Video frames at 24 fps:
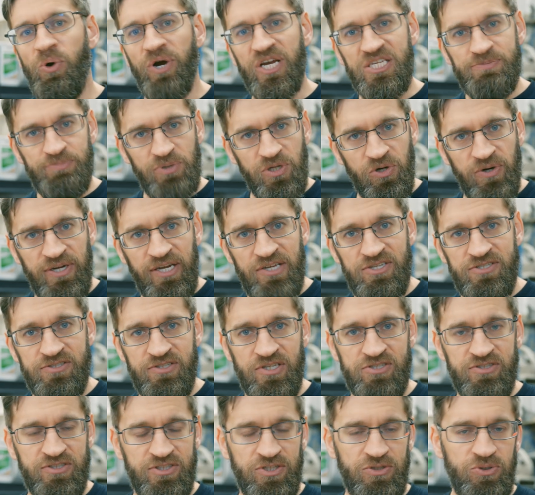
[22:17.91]
experience
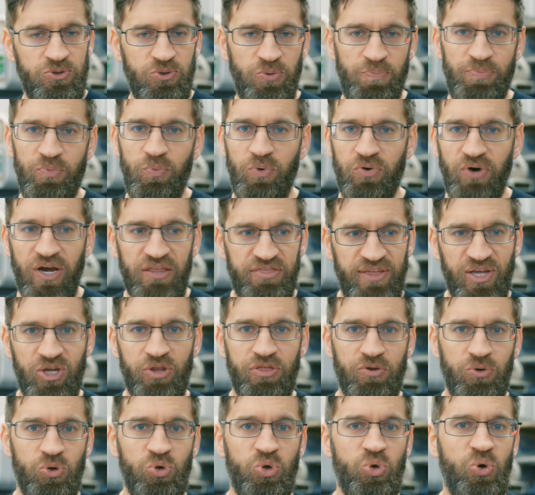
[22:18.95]
just to really think
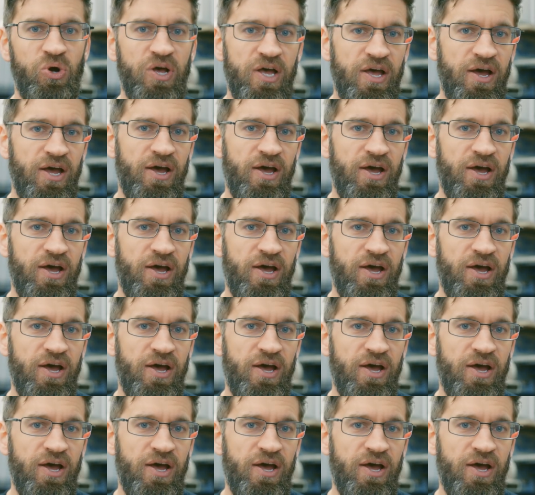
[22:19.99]
through